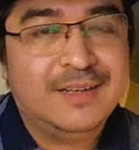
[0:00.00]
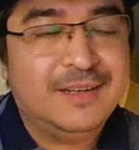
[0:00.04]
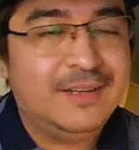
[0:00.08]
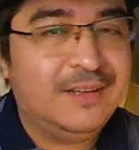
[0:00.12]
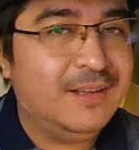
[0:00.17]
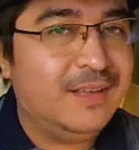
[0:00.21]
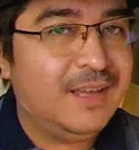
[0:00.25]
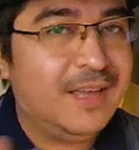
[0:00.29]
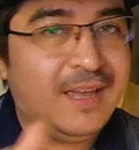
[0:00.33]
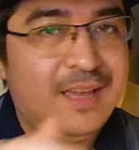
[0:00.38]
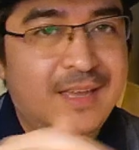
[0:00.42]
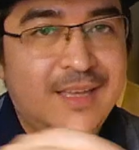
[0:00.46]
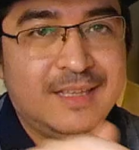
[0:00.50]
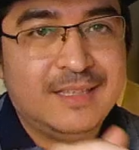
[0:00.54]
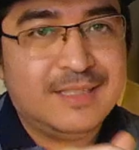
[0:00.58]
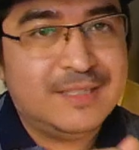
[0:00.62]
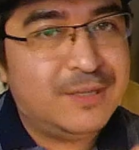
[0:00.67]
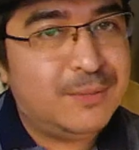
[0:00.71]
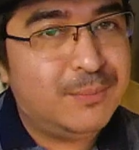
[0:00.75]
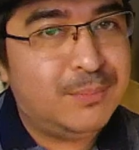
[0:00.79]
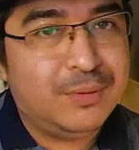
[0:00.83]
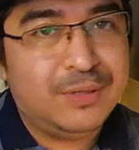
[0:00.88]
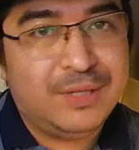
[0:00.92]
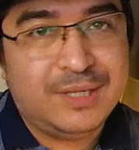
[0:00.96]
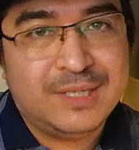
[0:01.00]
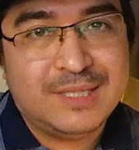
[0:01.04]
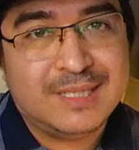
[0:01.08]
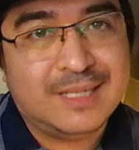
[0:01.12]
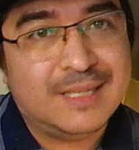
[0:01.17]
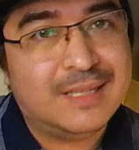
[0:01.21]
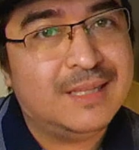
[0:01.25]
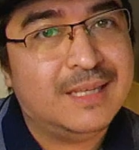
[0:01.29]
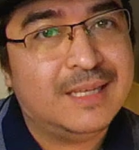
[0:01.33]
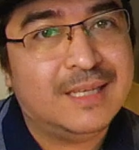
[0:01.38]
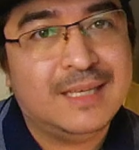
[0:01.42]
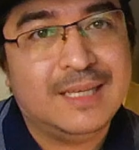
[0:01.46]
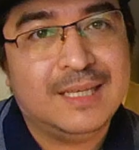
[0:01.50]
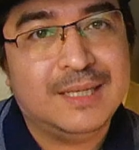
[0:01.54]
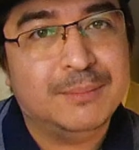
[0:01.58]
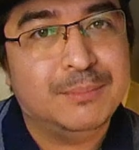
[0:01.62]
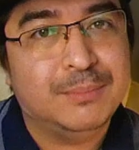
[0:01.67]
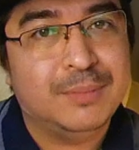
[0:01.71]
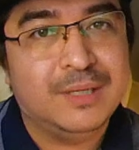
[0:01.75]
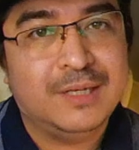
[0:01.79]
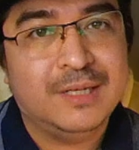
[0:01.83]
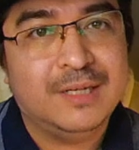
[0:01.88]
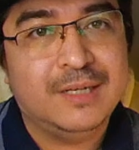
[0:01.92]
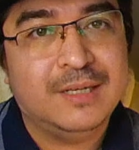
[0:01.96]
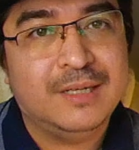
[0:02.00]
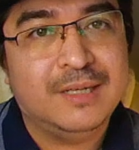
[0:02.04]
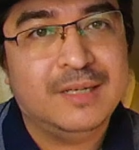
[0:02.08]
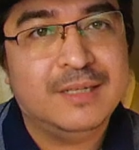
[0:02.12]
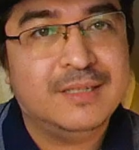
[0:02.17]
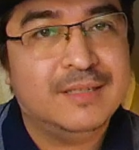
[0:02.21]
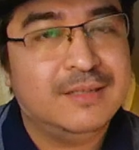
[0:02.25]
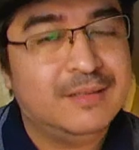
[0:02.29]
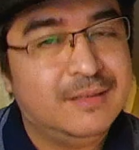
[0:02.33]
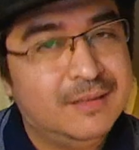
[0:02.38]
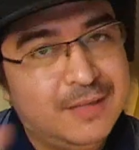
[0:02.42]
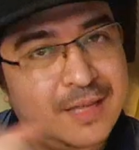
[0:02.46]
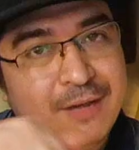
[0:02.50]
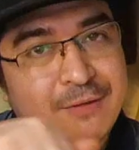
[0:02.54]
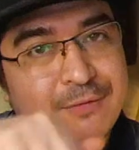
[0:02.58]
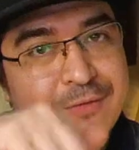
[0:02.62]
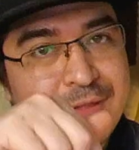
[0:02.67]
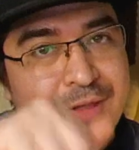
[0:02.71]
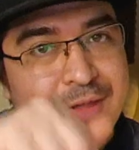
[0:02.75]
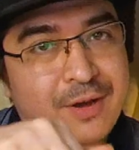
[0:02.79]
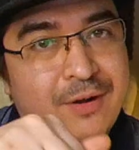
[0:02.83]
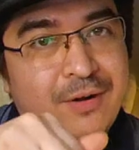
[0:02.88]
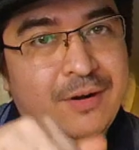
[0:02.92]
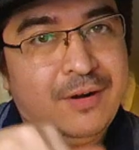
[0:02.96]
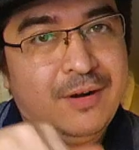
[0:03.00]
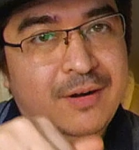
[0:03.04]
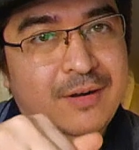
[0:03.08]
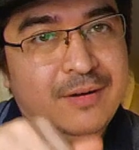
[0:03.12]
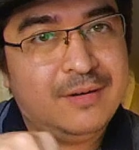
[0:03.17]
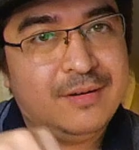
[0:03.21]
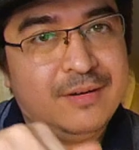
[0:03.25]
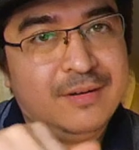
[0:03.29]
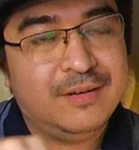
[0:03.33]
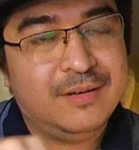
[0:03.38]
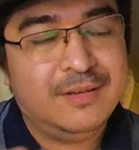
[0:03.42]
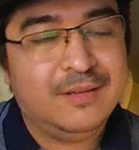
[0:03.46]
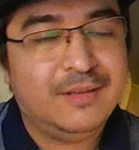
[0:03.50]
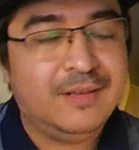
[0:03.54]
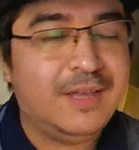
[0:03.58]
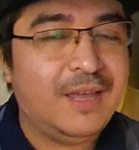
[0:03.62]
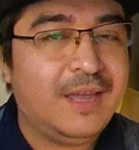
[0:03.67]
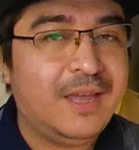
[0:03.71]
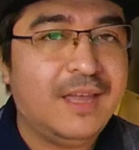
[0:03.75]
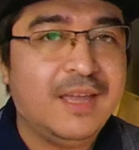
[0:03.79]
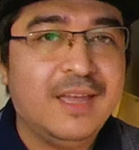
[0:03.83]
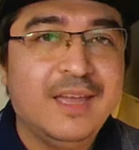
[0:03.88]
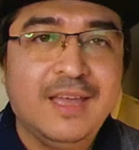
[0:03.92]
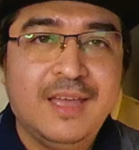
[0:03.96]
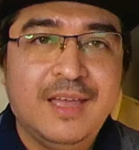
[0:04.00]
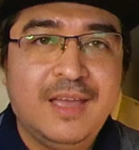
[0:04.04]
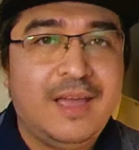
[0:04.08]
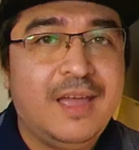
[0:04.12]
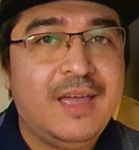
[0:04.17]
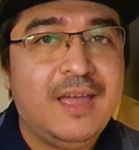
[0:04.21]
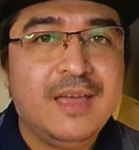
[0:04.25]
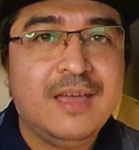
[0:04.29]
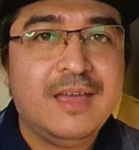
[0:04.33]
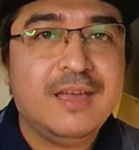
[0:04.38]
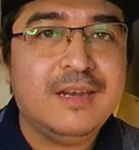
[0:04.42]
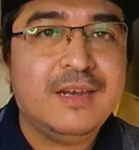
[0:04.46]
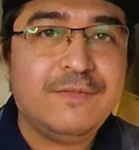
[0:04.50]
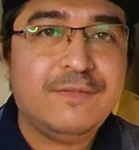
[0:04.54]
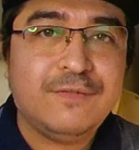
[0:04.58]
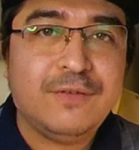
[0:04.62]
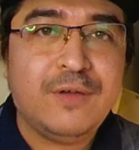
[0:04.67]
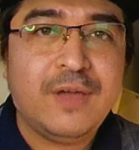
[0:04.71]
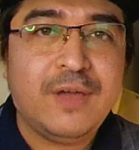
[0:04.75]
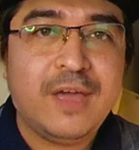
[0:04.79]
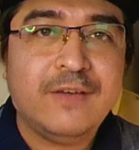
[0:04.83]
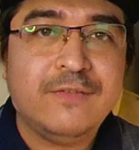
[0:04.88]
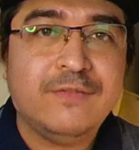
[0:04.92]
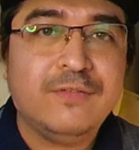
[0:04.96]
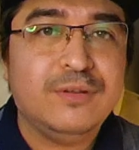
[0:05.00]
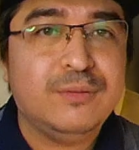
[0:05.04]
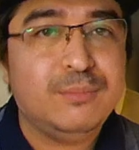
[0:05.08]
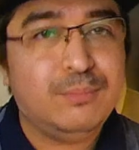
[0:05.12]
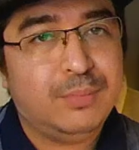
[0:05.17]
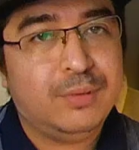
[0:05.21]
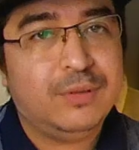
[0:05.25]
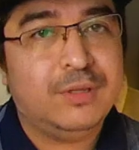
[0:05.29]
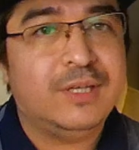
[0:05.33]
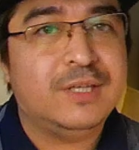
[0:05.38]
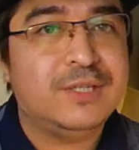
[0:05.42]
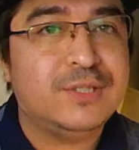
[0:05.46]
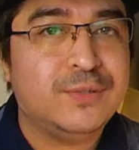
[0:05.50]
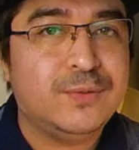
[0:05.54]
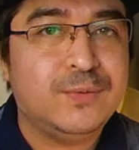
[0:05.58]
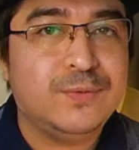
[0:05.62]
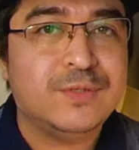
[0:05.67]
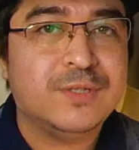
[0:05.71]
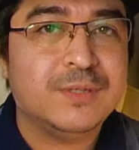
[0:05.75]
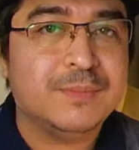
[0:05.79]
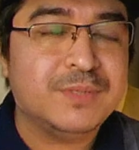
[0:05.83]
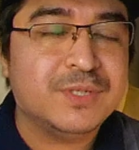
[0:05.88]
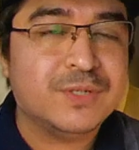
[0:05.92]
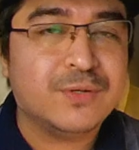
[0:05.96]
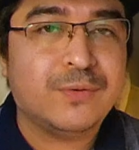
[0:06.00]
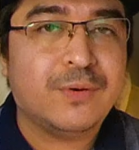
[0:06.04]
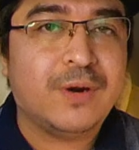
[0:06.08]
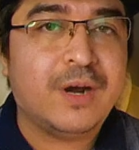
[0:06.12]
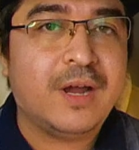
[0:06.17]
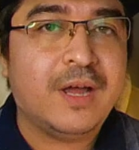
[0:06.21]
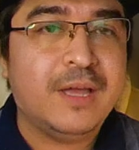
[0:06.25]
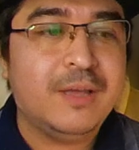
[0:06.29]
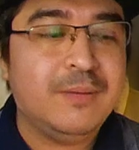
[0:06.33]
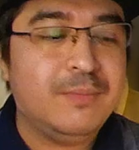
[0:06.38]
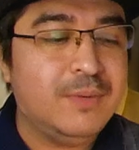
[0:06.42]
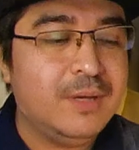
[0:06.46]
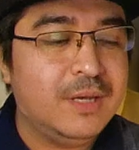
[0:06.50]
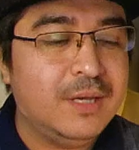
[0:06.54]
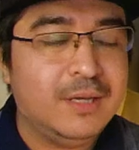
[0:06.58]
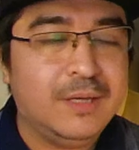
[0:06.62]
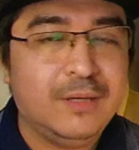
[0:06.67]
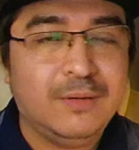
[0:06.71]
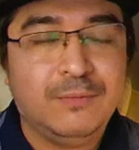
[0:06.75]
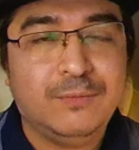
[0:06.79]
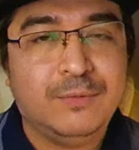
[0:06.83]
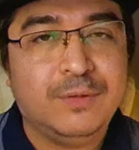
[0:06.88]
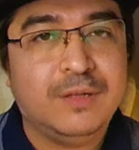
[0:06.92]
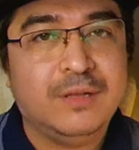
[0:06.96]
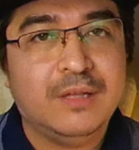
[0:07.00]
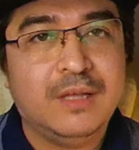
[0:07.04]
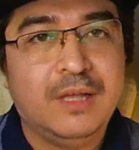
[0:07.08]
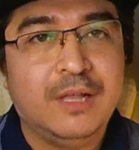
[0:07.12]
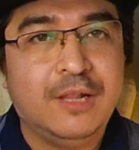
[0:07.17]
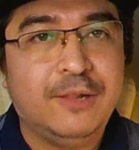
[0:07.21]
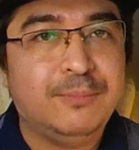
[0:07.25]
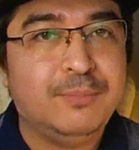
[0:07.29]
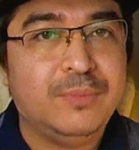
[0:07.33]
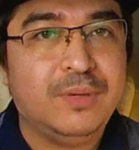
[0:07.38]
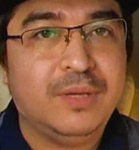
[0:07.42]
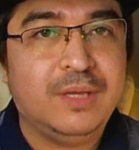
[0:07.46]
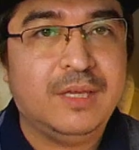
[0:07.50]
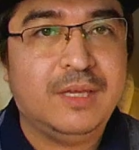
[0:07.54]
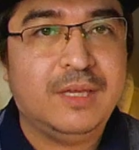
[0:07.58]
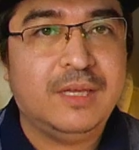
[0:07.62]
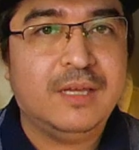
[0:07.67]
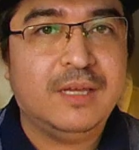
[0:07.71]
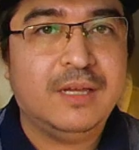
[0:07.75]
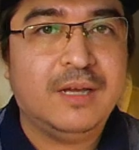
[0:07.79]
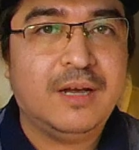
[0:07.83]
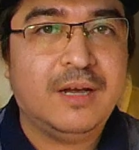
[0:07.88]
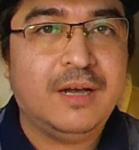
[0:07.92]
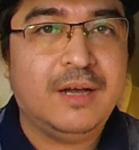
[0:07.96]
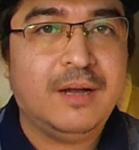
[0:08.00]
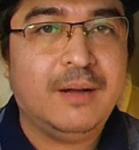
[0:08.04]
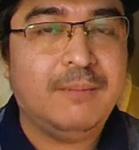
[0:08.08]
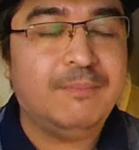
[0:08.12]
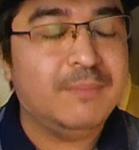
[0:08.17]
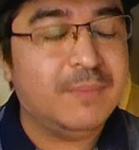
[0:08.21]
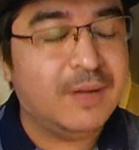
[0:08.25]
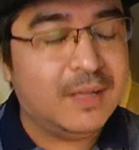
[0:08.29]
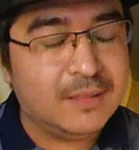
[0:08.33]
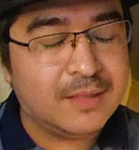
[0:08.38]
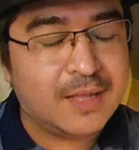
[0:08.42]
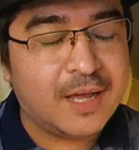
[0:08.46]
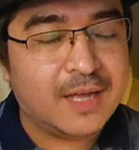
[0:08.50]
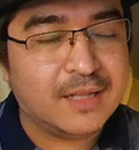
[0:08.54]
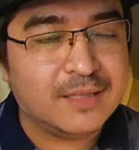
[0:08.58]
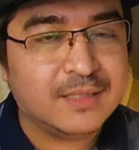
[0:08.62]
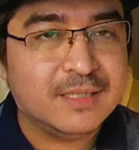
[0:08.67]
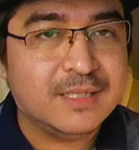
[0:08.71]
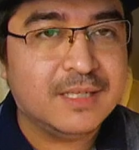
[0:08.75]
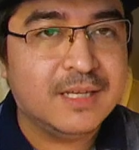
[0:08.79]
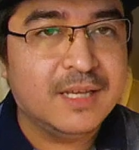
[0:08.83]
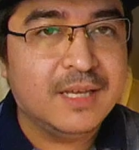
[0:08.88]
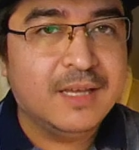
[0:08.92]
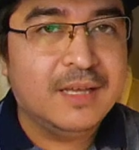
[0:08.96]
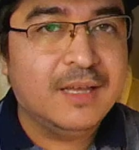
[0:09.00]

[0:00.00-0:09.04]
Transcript: Okay, it's simply as clicking a button down there. Okay, and if you haven't, please do subscribe. It will help me a lot.